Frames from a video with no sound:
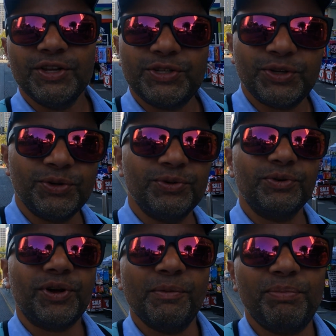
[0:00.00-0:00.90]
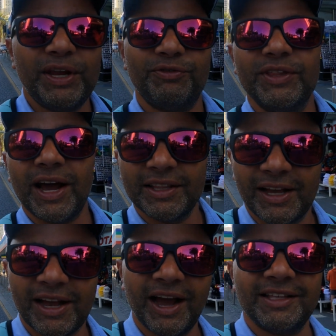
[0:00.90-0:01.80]
to compete with
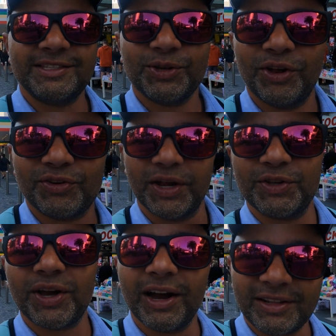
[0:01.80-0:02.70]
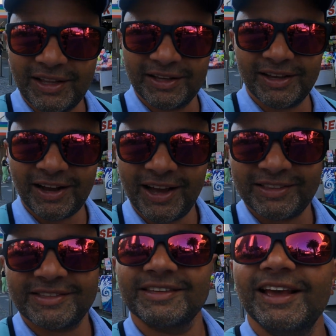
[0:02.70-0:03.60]
other kites. So you're trying to cut the other
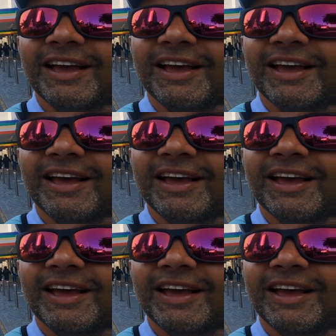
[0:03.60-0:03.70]
kites.